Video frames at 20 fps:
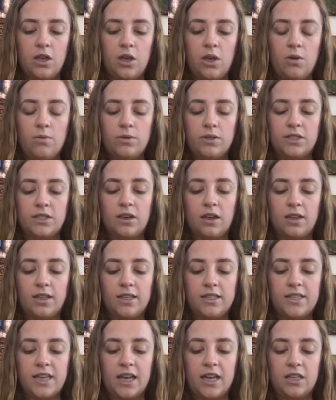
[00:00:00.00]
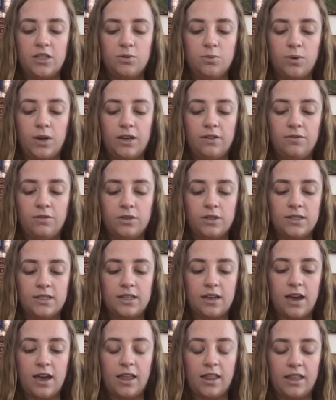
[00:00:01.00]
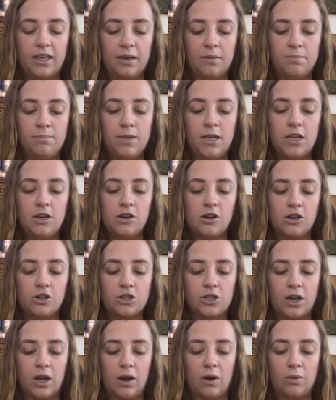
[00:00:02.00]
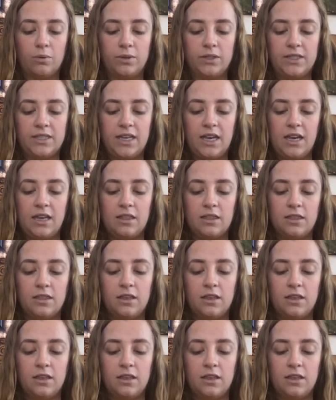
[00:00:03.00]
while Scully's heads rained from the sky like a meteor shower with teeth,